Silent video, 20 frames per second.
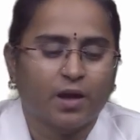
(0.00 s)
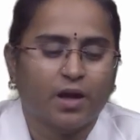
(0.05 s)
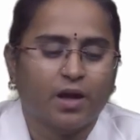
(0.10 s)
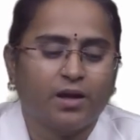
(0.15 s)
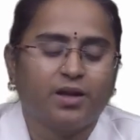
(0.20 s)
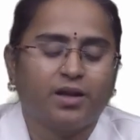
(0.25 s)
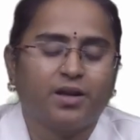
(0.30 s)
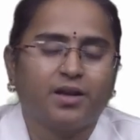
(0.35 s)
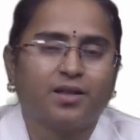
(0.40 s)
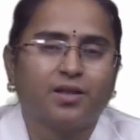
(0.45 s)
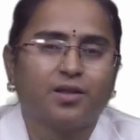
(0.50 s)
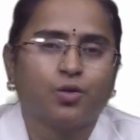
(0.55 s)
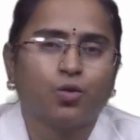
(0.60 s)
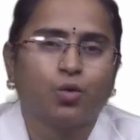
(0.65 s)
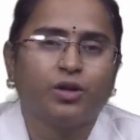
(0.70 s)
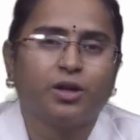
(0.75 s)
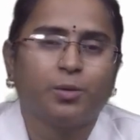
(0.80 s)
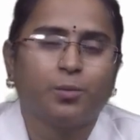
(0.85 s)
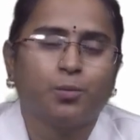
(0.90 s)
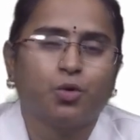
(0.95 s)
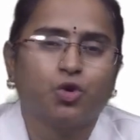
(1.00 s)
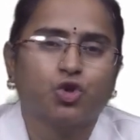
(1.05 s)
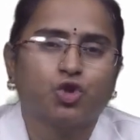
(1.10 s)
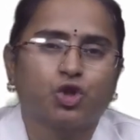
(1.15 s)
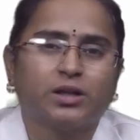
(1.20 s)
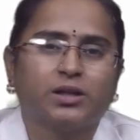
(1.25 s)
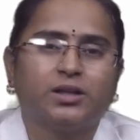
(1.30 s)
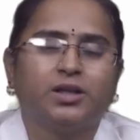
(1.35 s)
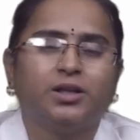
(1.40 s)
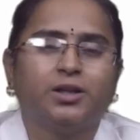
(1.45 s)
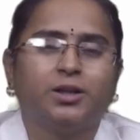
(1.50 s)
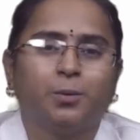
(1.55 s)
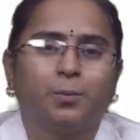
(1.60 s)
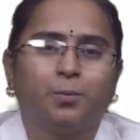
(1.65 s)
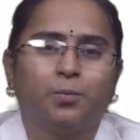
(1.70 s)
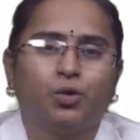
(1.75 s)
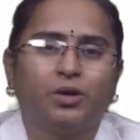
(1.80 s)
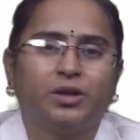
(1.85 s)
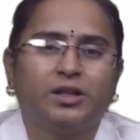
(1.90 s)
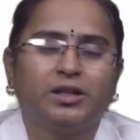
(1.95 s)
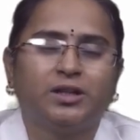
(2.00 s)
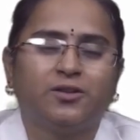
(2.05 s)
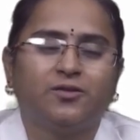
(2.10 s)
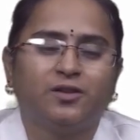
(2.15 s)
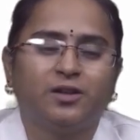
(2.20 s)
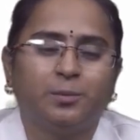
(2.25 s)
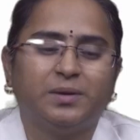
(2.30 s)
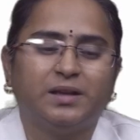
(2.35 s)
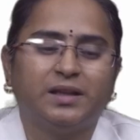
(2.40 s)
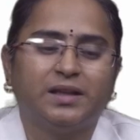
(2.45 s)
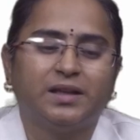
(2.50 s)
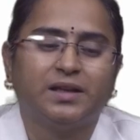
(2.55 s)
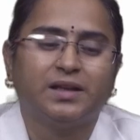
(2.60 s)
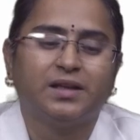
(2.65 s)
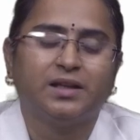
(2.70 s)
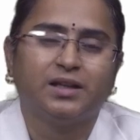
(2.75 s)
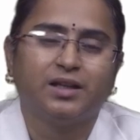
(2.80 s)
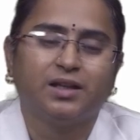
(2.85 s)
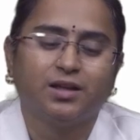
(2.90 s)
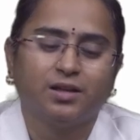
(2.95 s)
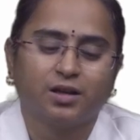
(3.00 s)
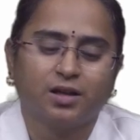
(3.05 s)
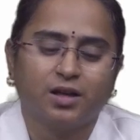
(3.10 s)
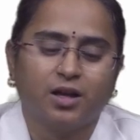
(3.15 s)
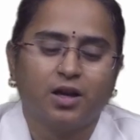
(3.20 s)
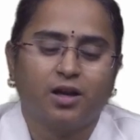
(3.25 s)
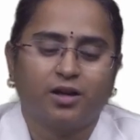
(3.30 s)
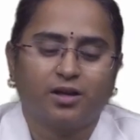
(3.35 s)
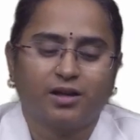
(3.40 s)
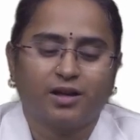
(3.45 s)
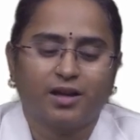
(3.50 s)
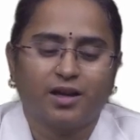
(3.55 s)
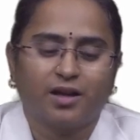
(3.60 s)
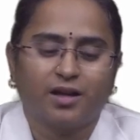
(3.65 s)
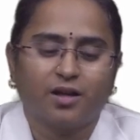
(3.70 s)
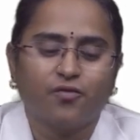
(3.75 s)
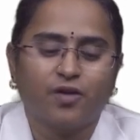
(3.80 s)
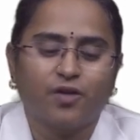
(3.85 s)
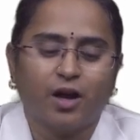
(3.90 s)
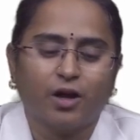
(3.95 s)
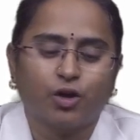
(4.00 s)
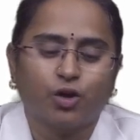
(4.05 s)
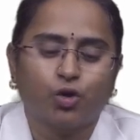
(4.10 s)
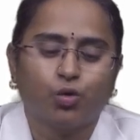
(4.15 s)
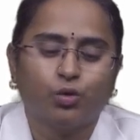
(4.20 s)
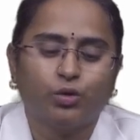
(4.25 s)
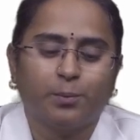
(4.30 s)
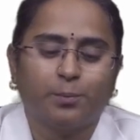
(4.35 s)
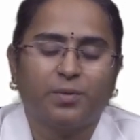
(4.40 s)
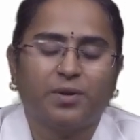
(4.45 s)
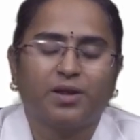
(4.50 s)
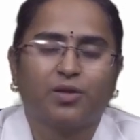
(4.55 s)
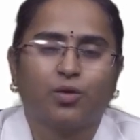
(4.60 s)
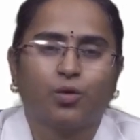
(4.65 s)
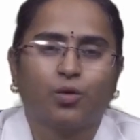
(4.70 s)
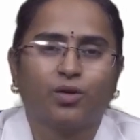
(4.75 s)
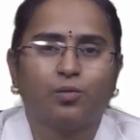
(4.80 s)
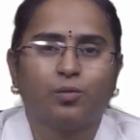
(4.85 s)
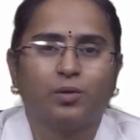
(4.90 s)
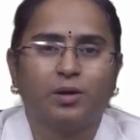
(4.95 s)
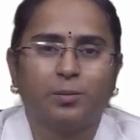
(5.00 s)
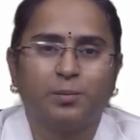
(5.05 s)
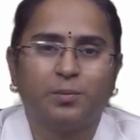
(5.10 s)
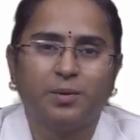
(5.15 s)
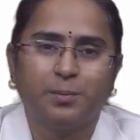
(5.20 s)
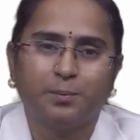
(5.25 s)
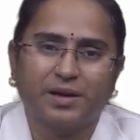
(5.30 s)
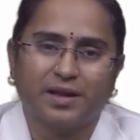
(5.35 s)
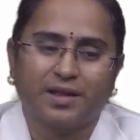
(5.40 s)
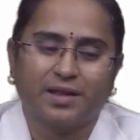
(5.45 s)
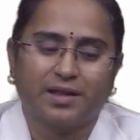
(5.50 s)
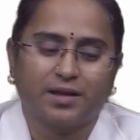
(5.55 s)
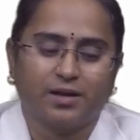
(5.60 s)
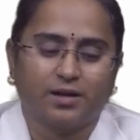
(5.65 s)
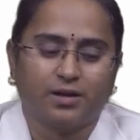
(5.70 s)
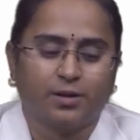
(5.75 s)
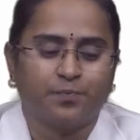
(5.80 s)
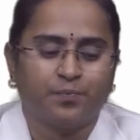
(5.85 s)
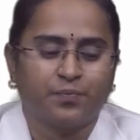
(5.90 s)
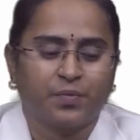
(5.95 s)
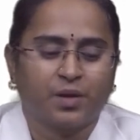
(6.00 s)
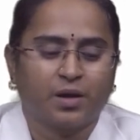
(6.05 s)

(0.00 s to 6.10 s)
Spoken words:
And there is no demonstrated immunity will be there in NUG, and case of acute episodes will be present.